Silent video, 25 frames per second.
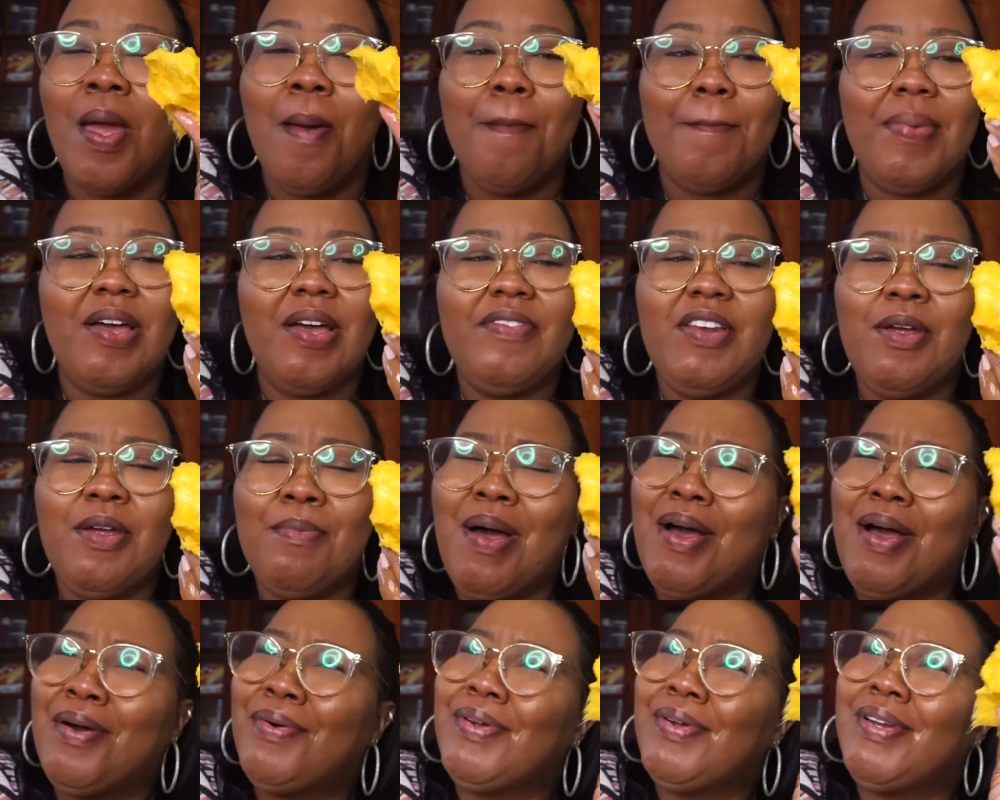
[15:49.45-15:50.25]
Maybe the
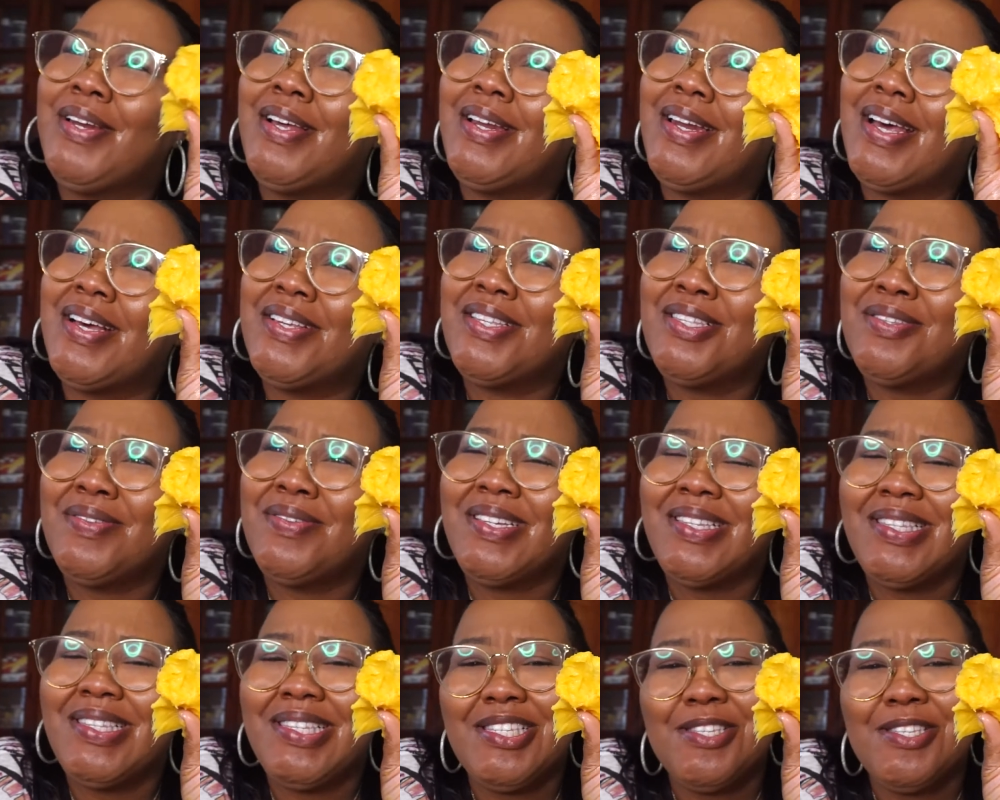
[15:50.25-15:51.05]
mango is not that
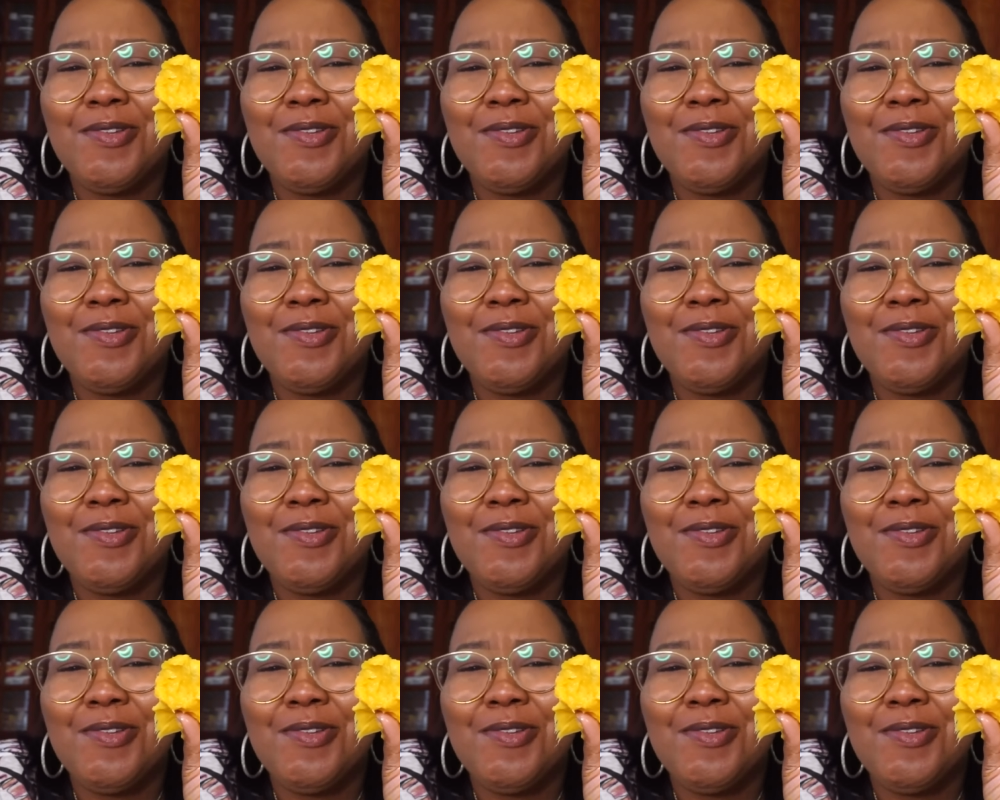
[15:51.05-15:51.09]
sweet.